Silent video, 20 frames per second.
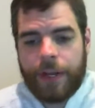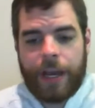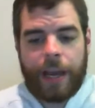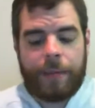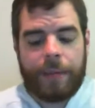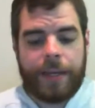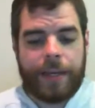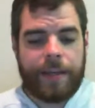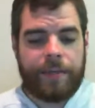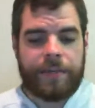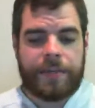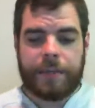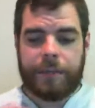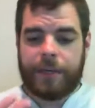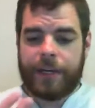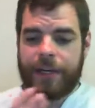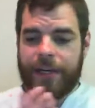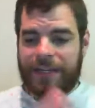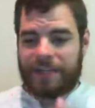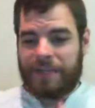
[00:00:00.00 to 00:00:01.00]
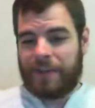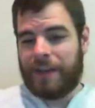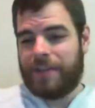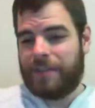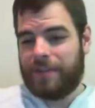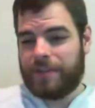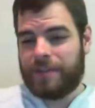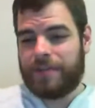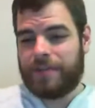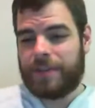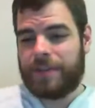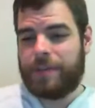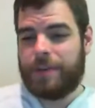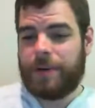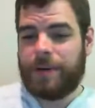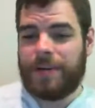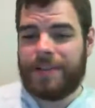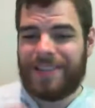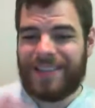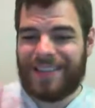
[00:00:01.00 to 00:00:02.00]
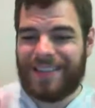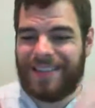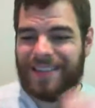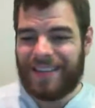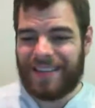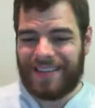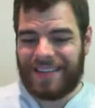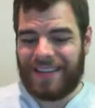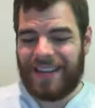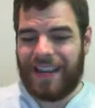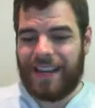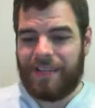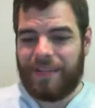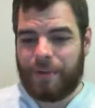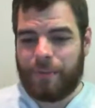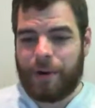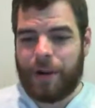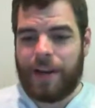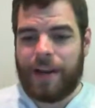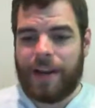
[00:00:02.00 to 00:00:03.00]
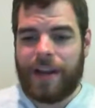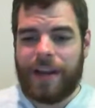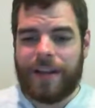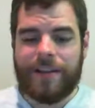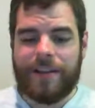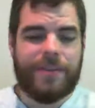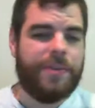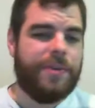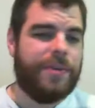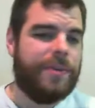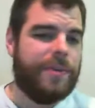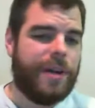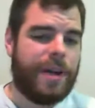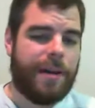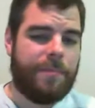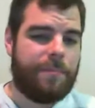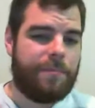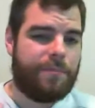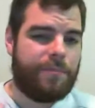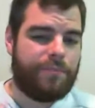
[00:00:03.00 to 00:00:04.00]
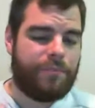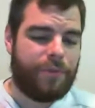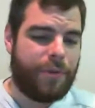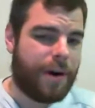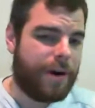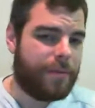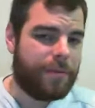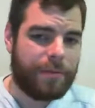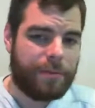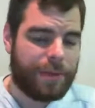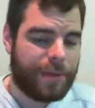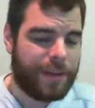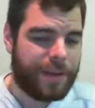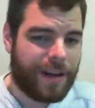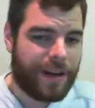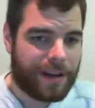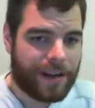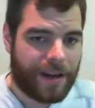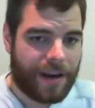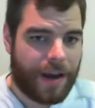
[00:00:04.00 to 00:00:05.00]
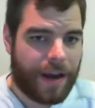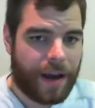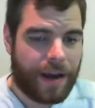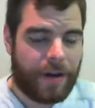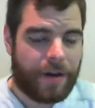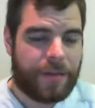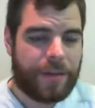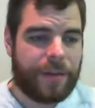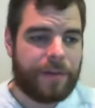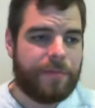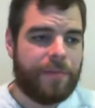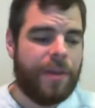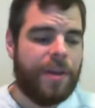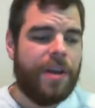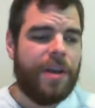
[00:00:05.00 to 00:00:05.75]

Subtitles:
I mean, if someone has 5 years of experience and doesn't have the right attitude, I'm probably not going to hire them.